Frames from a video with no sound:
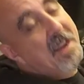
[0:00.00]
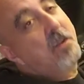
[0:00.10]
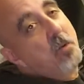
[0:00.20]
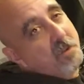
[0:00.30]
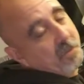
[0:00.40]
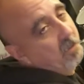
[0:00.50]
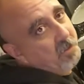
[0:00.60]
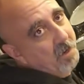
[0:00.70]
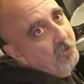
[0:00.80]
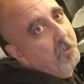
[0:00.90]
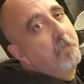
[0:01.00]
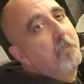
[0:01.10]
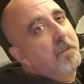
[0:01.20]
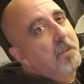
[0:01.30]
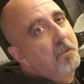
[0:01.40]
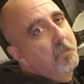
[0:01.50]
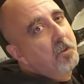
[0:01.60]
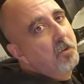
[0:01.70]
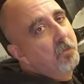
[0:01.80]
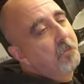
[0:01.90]
and one to the snare drum, but that's up
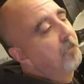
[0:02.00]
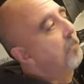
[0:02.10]
to you.